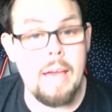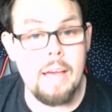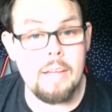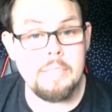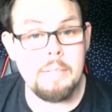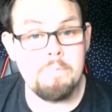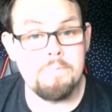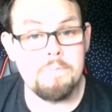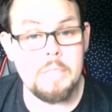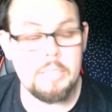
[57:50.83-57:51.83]
And yeah,
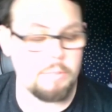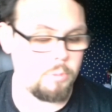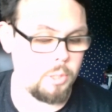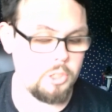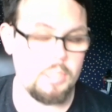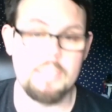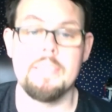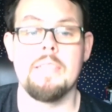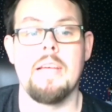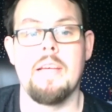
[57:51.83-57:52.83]
thanks again for watching,
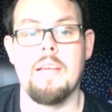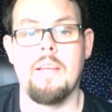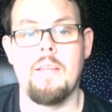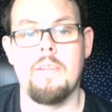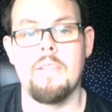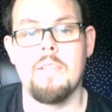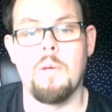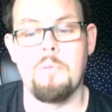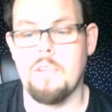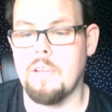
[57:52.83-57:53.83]
guys. And
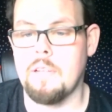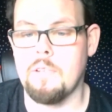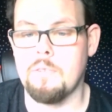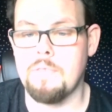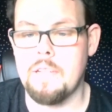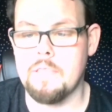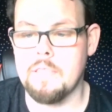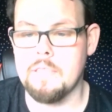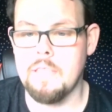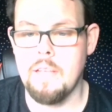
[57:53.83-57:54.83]
hope you had a good
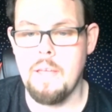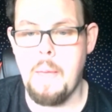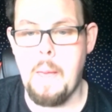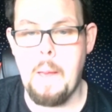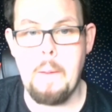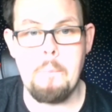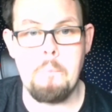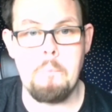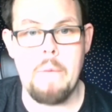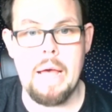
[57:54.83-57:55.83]
Valentine's.
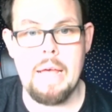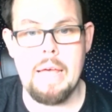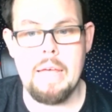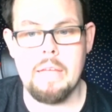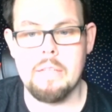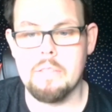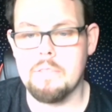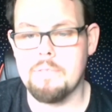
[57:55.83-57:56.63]
Bye.